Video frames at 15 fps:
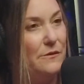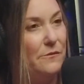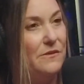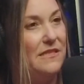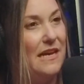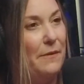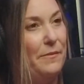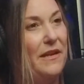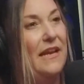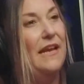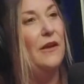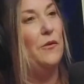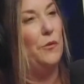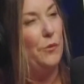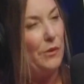what was happening
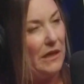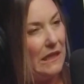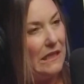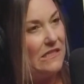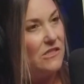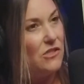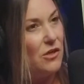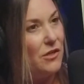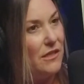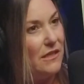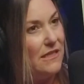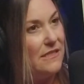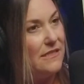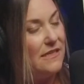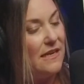and really started
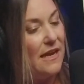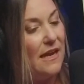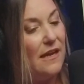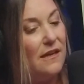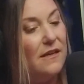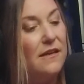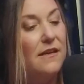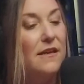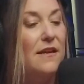listening,